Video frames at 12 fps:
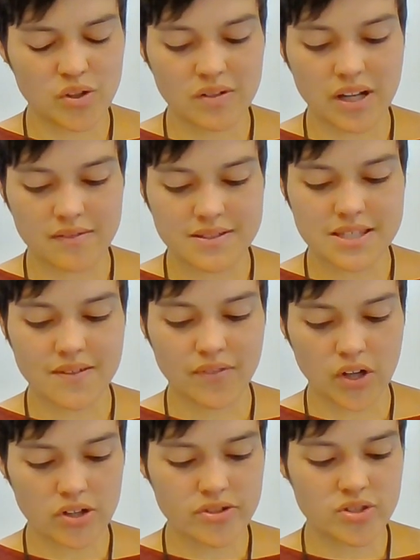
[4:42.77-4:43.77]
notes of
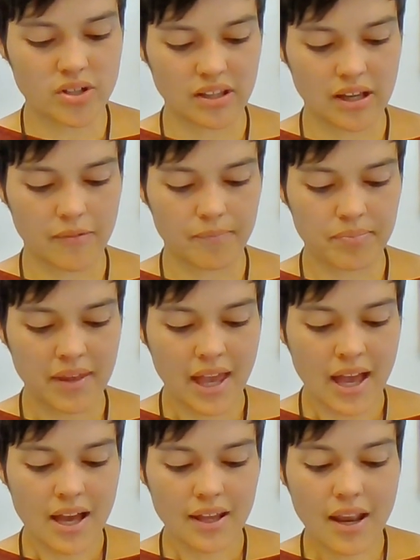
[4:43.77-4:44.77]
her solo,
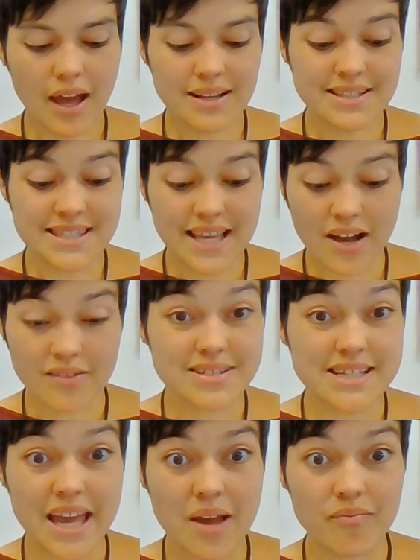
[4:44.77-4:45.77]
not a
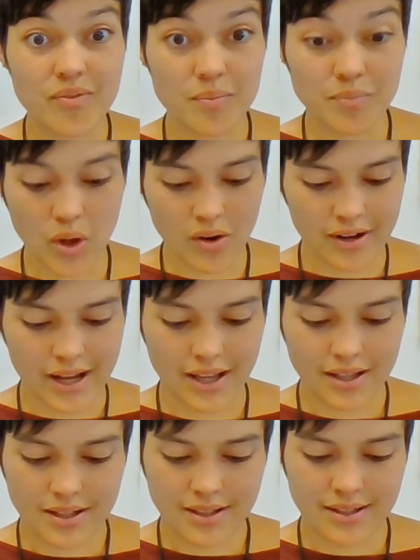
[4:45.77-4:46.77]
sound came from Laura.
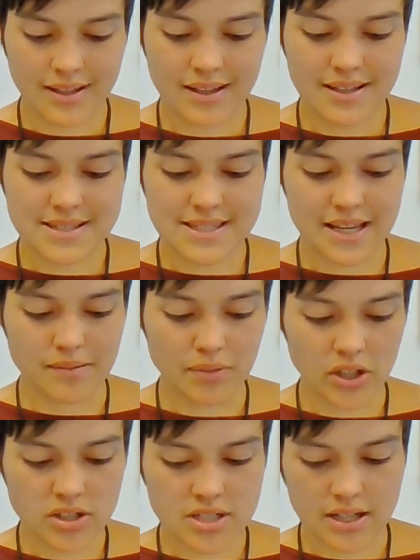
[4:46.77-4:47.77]
Sam
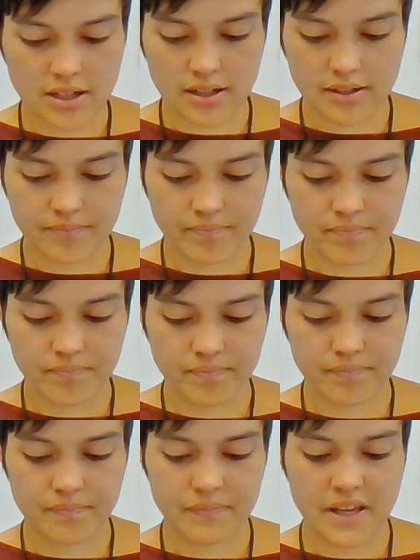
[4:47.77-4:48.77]
looked at her.
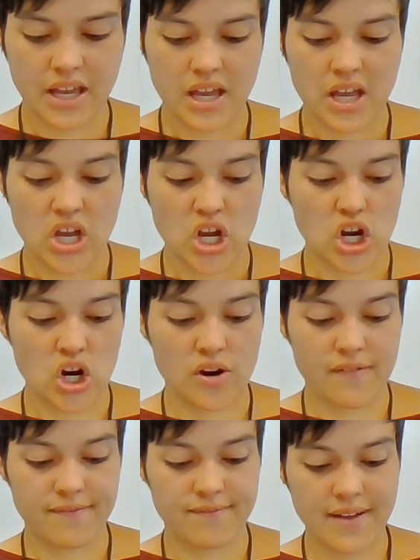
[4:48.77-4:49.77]

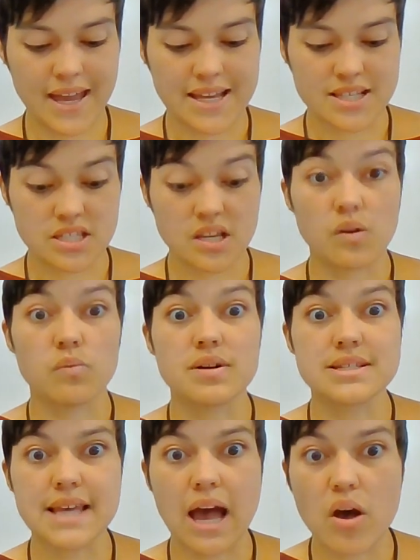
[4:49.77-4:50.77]
Her face
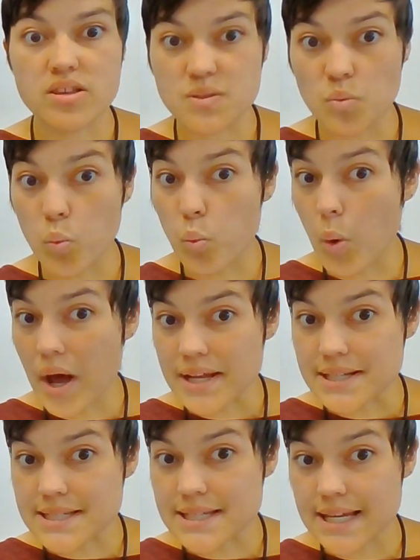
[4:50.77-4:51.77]
was as
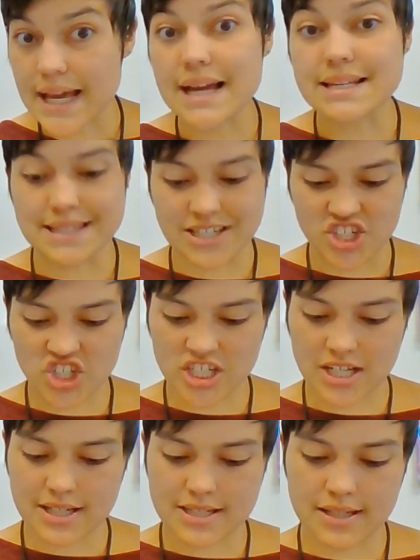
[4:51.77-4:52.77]
white as a
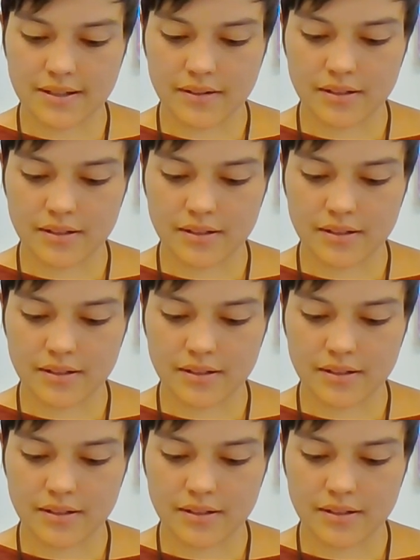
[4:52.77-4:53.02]
sheet.